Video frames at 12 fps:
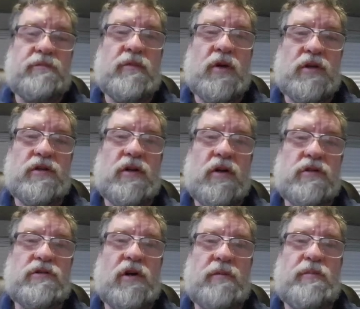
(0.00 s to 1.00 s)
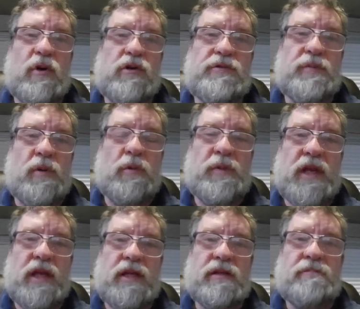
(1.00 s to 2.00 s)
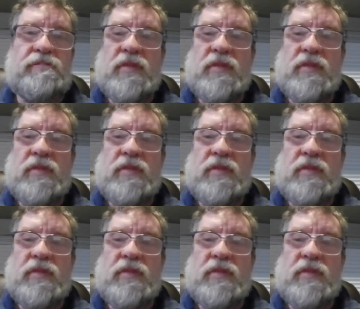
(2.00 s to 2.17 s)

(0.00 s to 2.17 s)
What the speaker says: our truck burns propane.